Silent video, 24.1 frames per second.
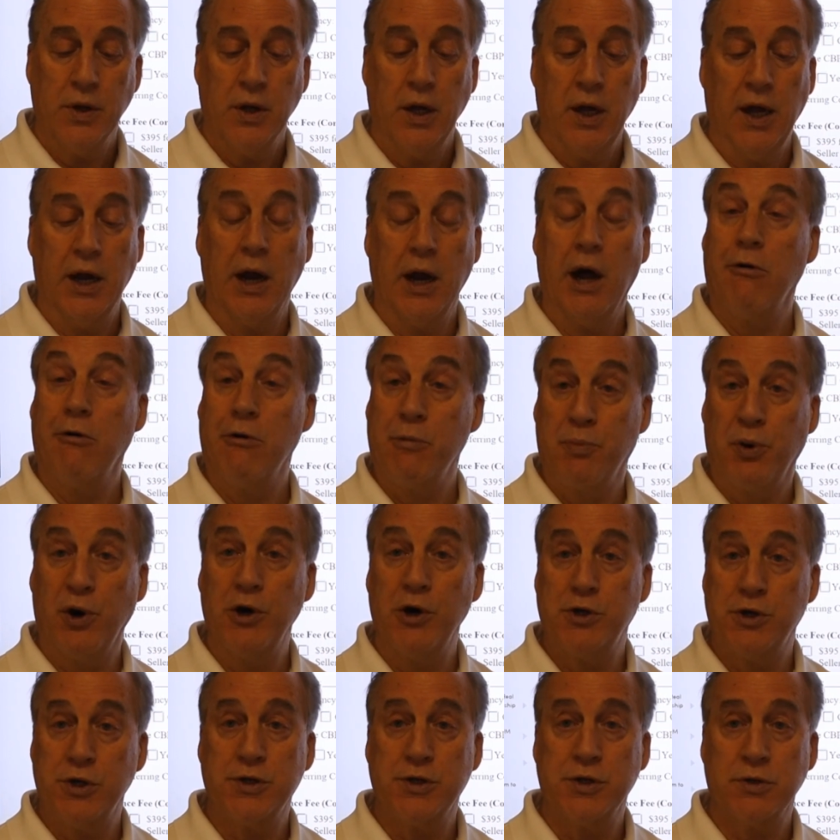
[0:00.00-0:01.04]
and our
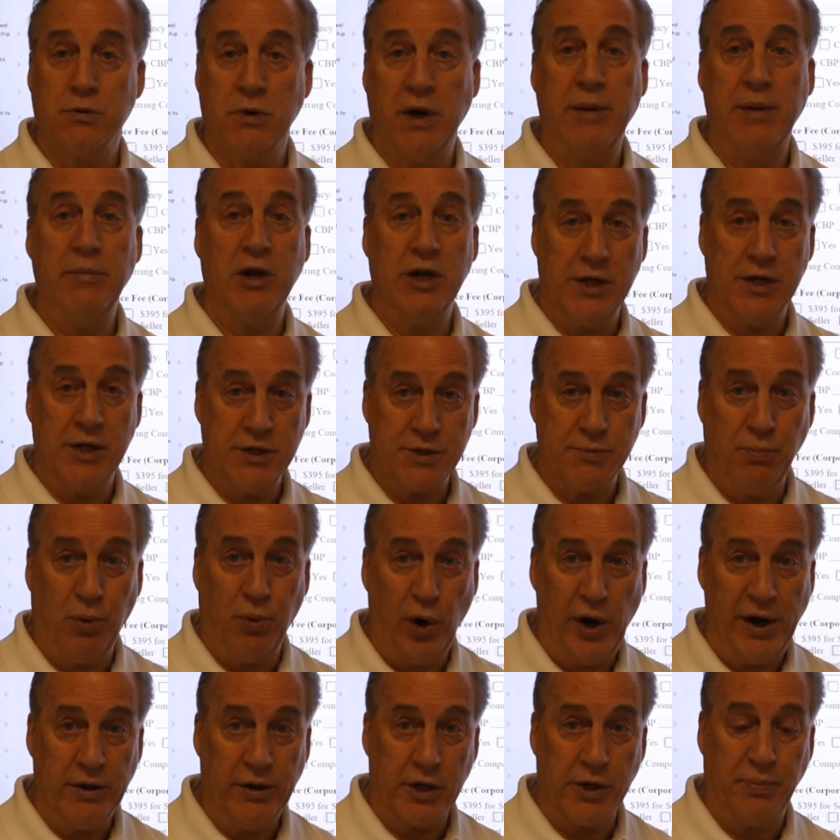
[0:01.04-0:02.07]
purchase agreement is
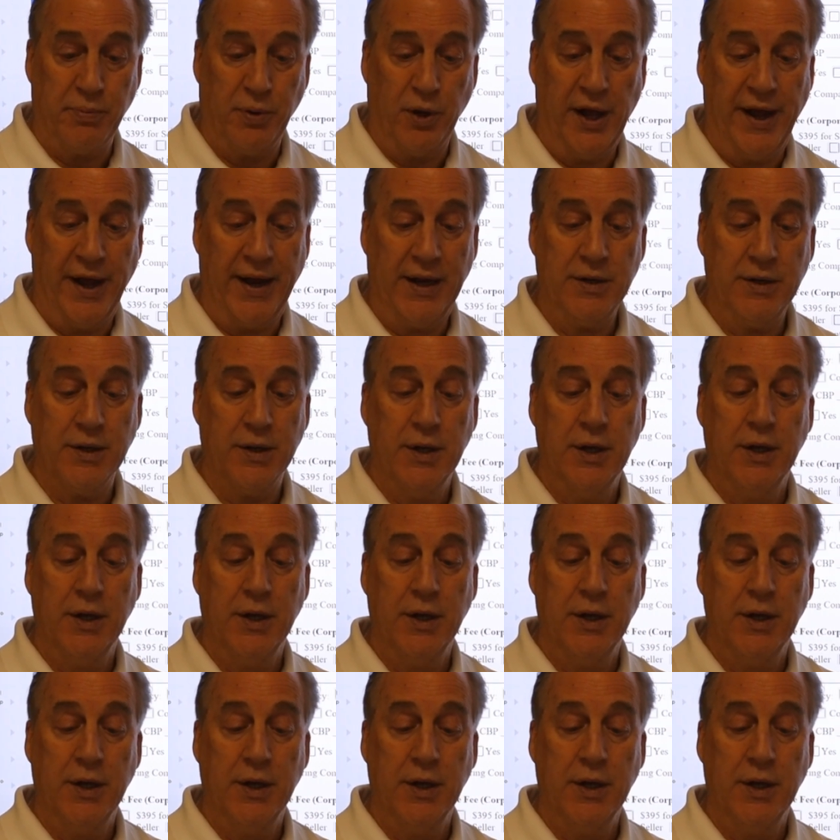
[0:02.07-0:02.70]
boilerplate,